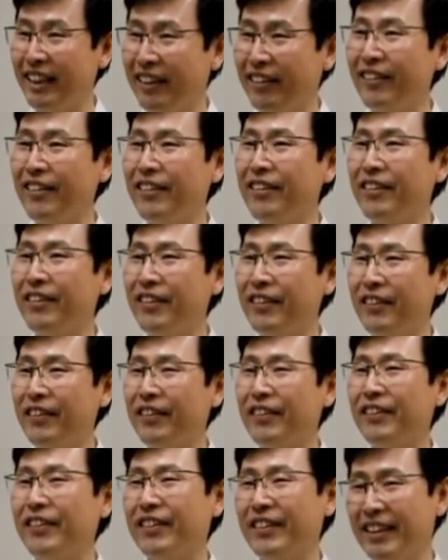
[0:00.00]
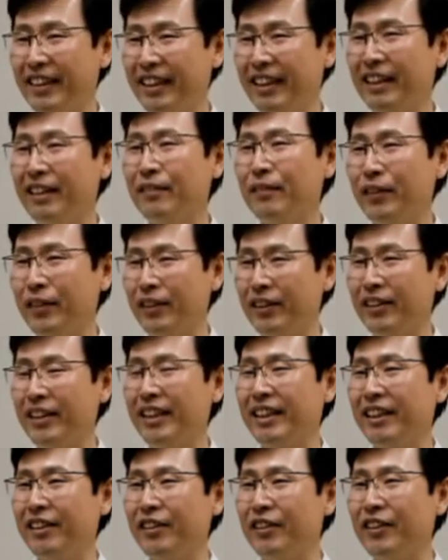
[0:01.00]
Oh, thanks for great
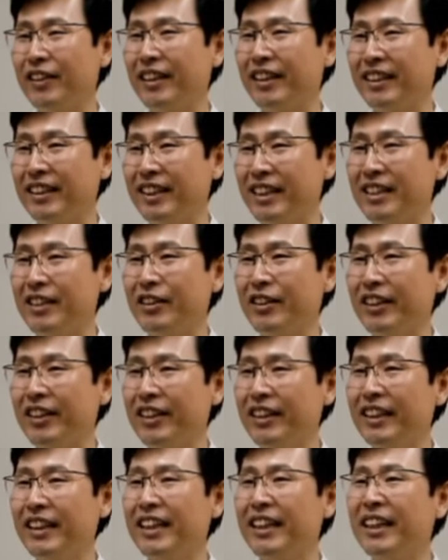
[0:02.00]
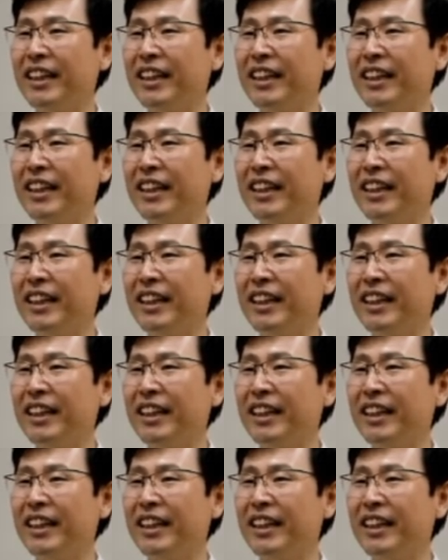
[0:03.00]
Qigong session.